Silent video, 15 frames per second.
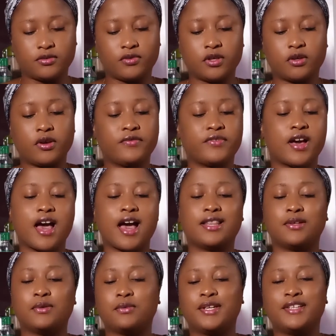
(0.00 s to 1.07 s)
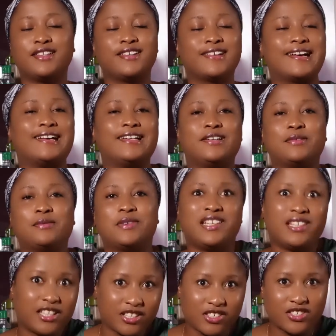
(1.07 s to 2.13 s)
If you're going for Halloween, look
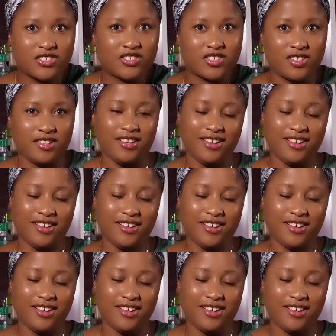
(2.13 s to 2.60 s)
Halloweenish.